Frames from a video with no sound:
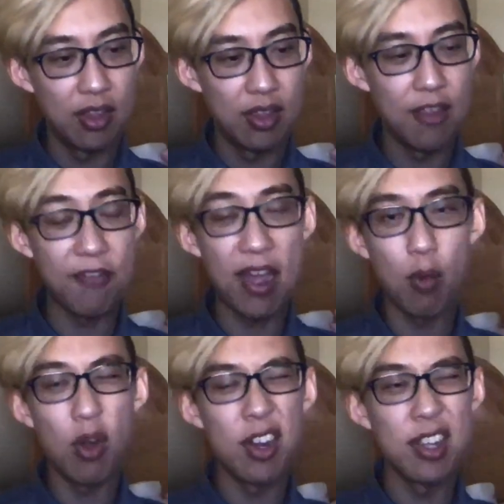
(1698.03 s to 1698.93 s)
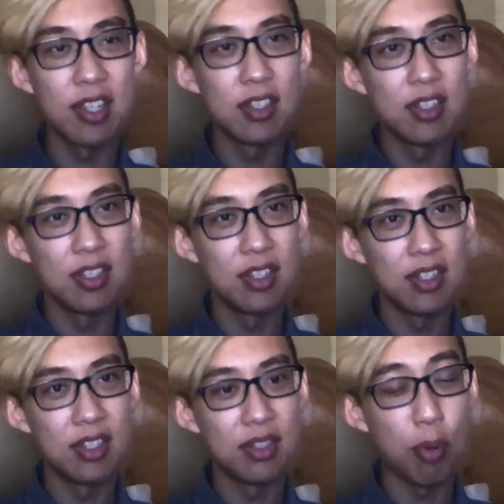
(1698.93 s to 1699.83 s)
If I were to
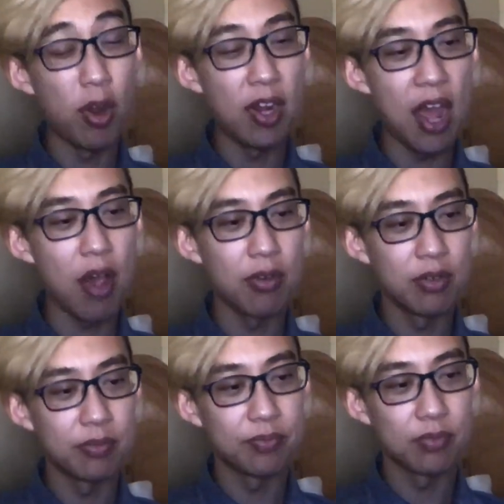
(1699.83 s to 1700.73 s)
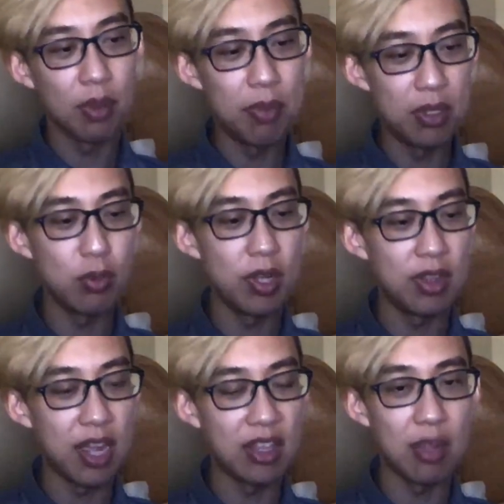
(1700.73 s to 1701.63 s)
point out
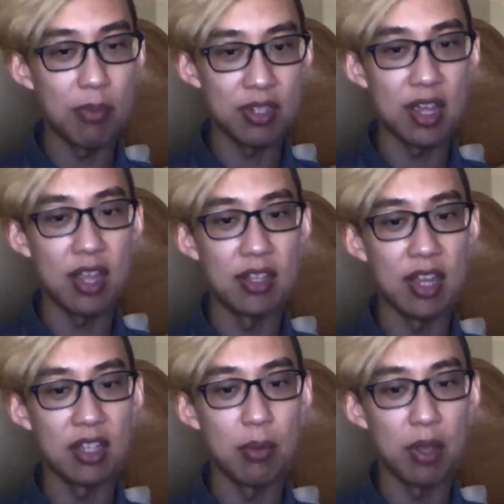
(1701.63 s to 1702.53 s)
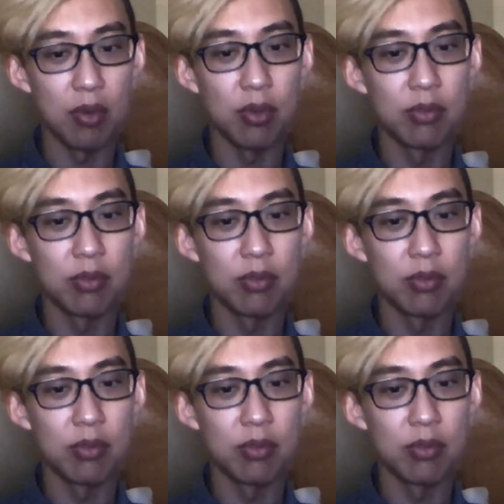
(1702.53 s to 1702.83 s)
between Dattebasa and Dattebayo.